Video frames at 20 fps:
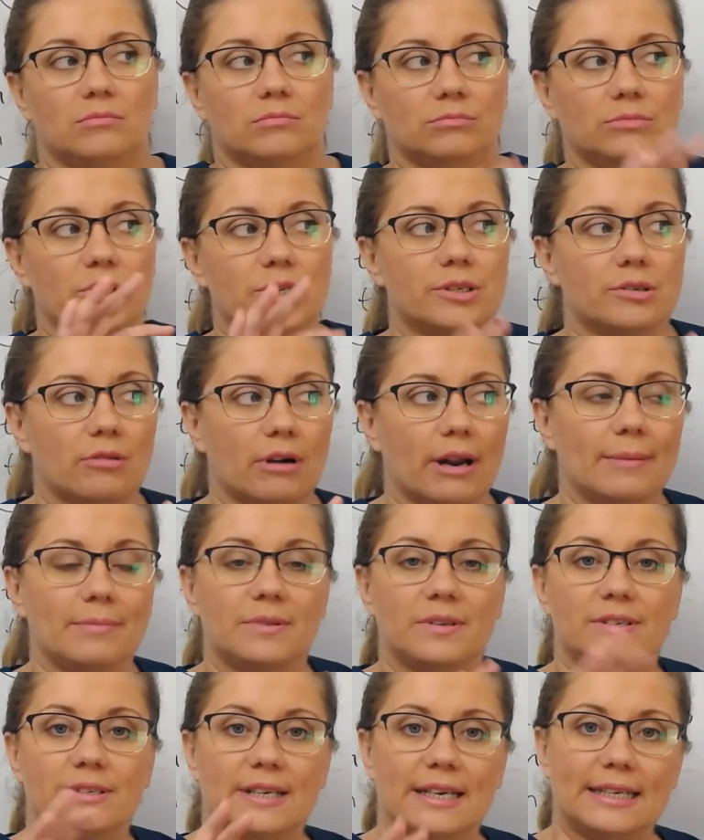describe
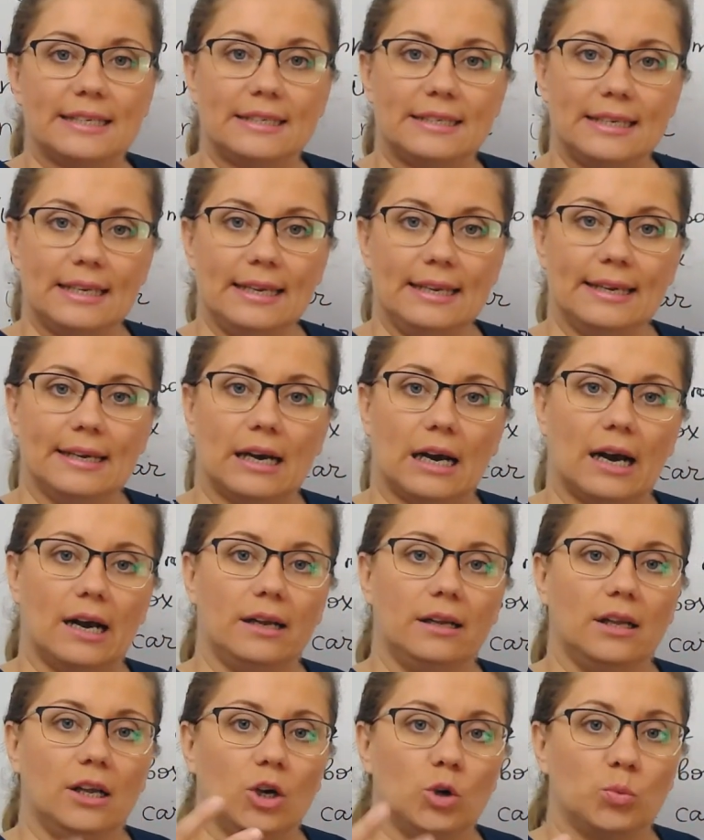this
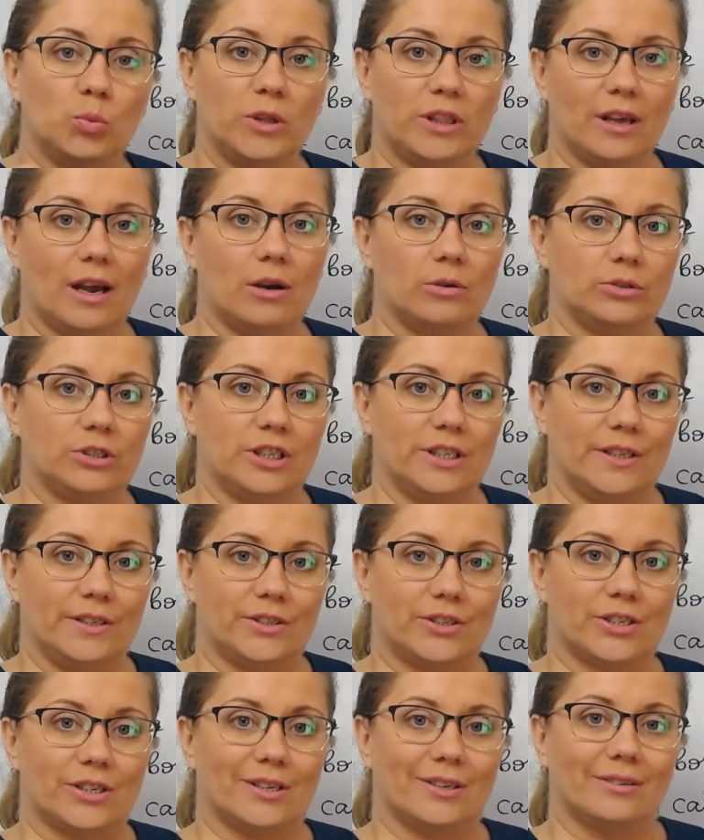idea without
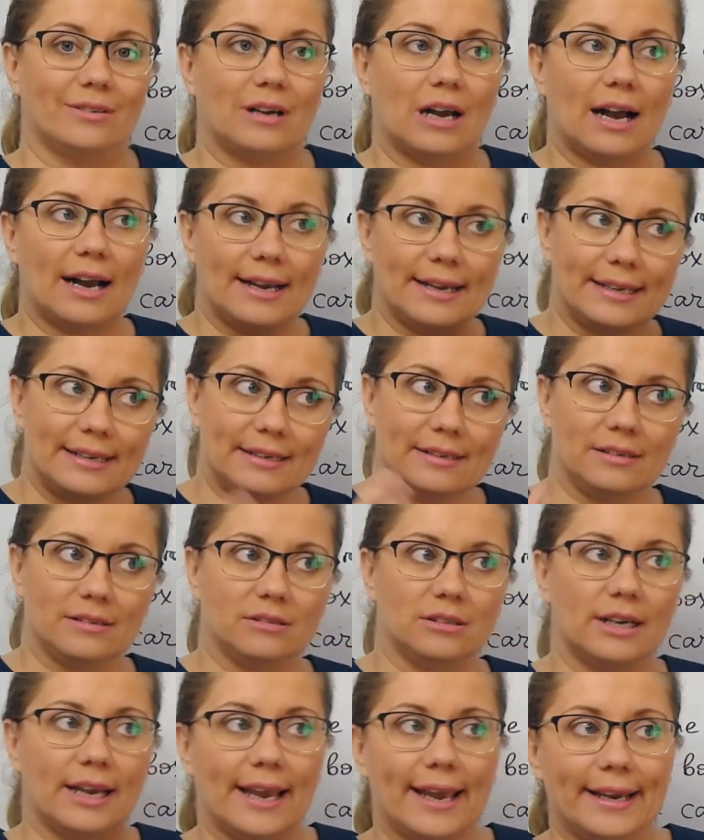it. I
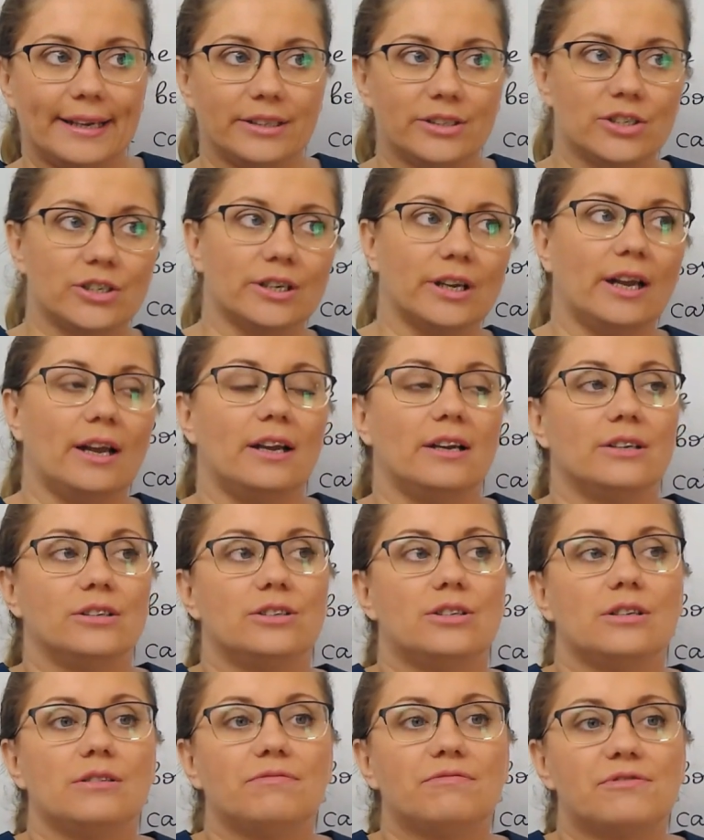add
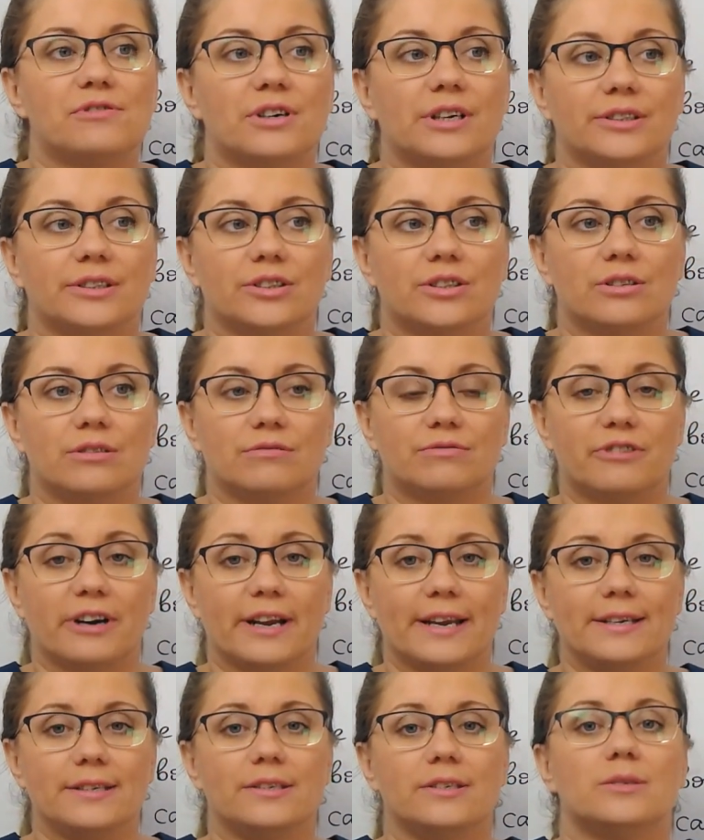different
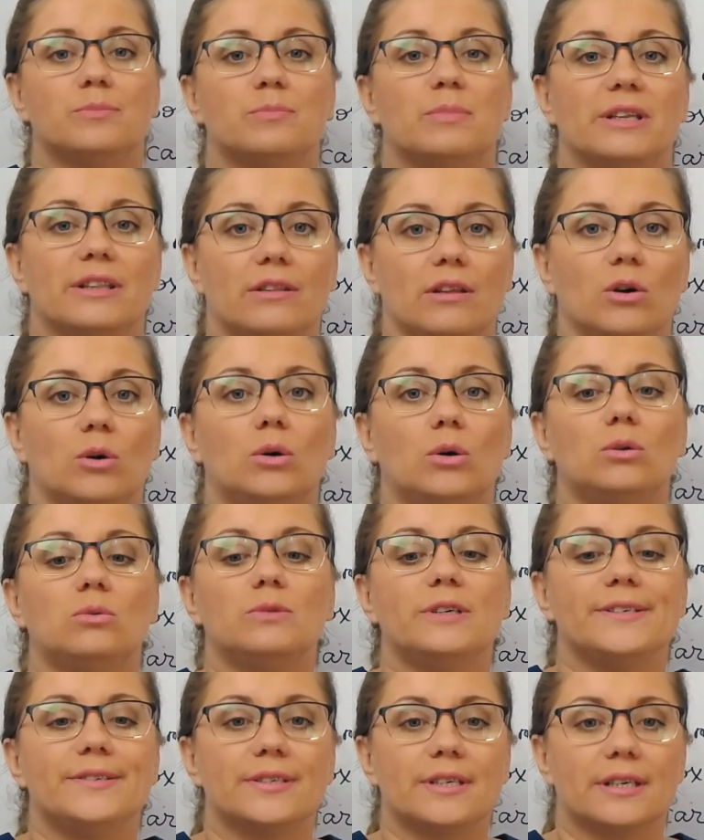phrases, but they
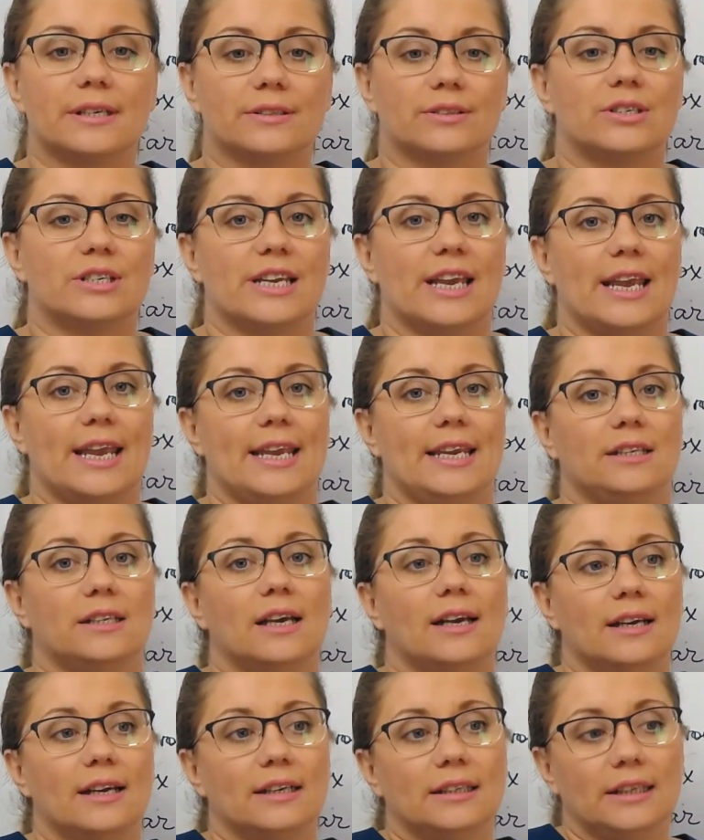always
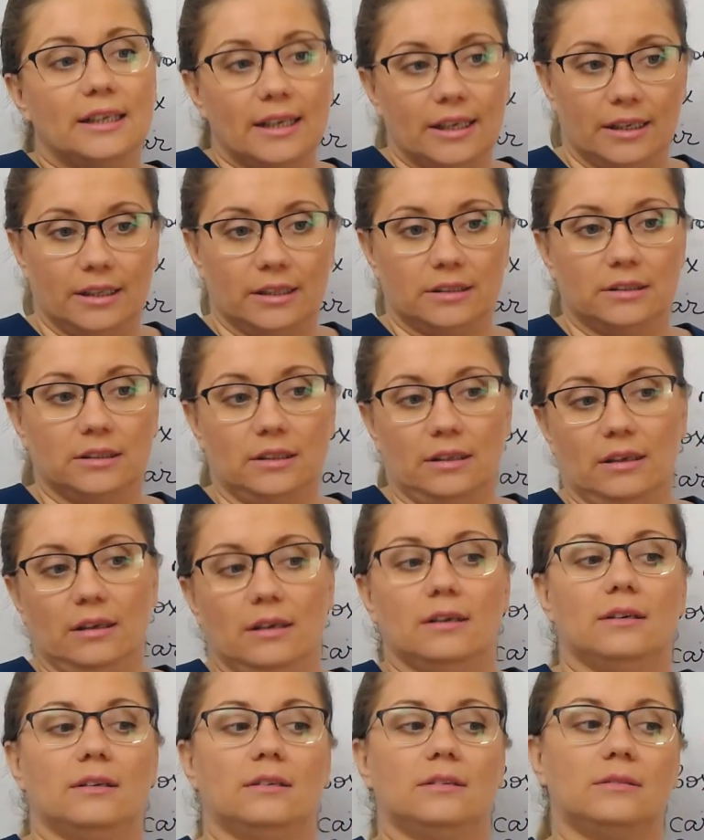contain in,
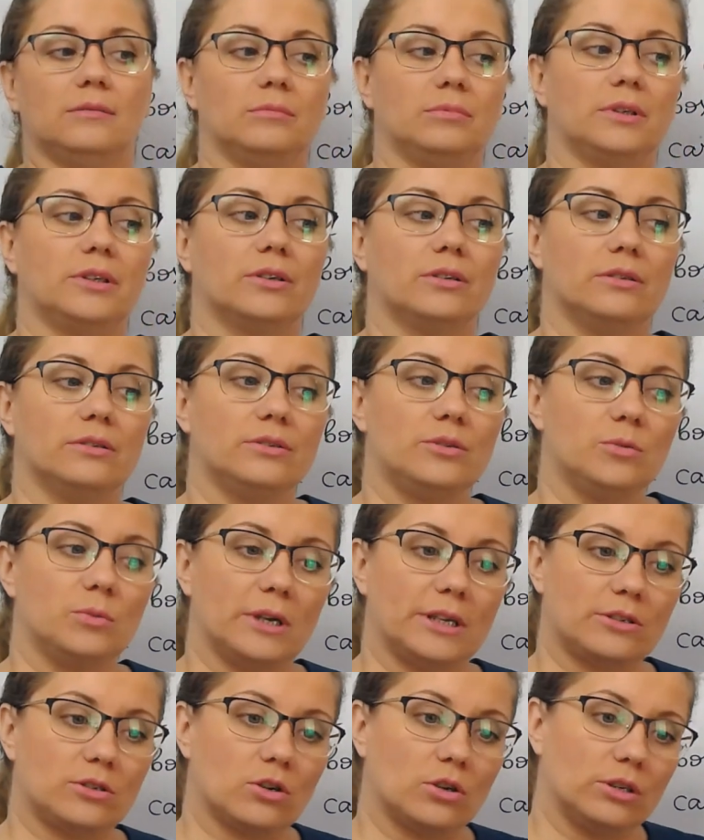because we
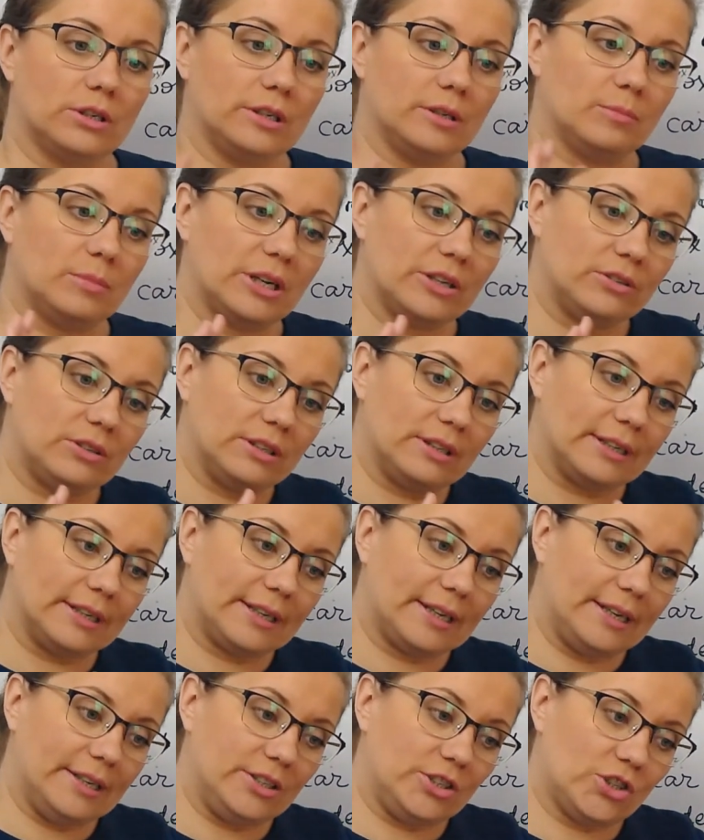are talking about the
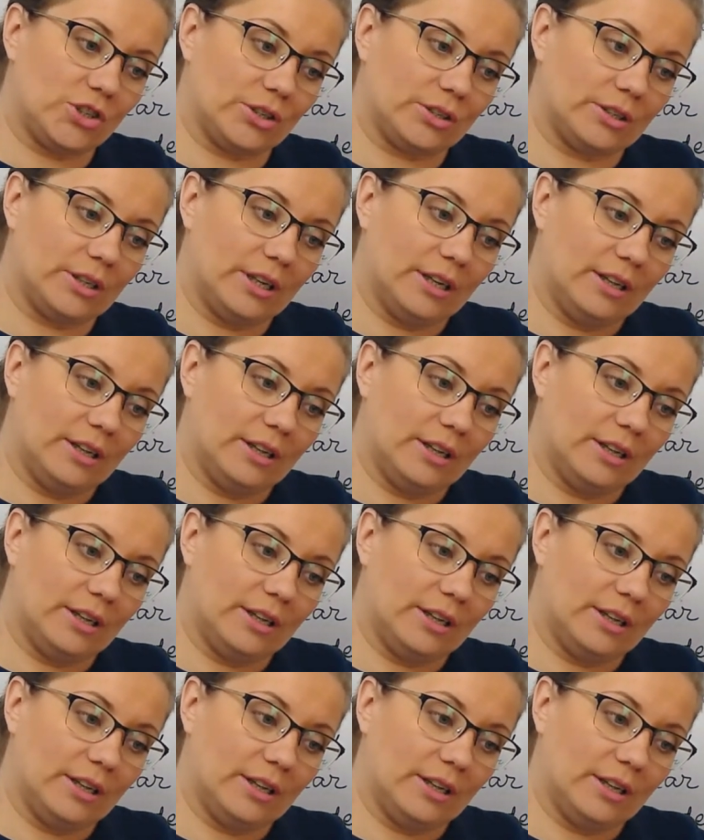location.